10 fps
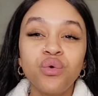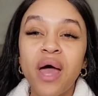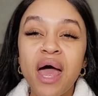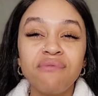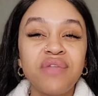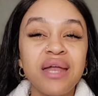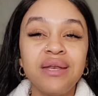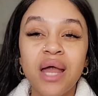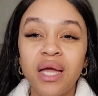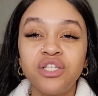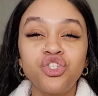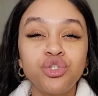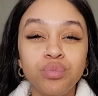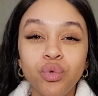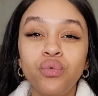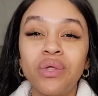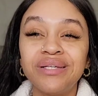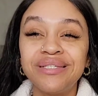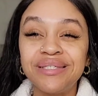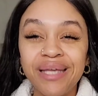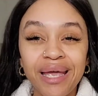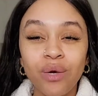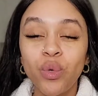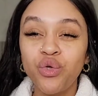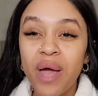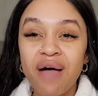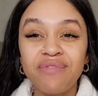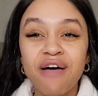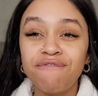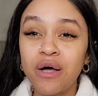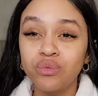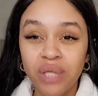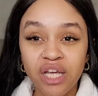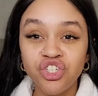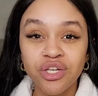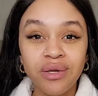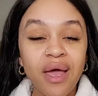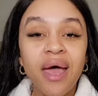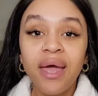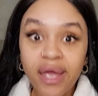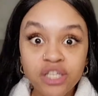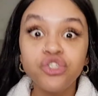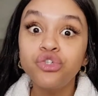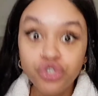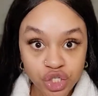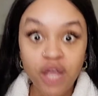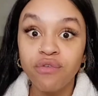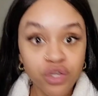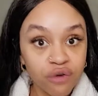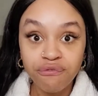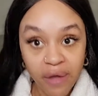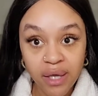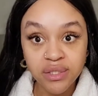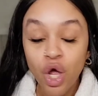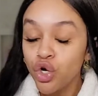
to have that nice smooth skin when you have that foundation is to shaving your face.